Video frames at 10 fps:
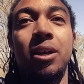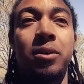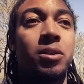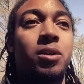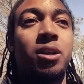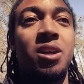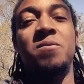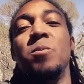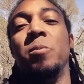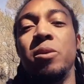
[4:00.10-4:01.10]
the area look
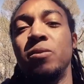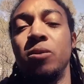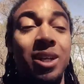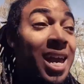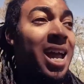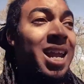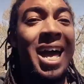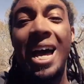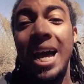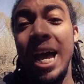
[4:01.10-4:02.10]
even more beautiful.
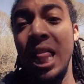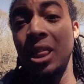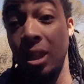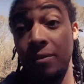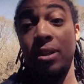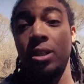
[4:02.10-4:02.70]
And I love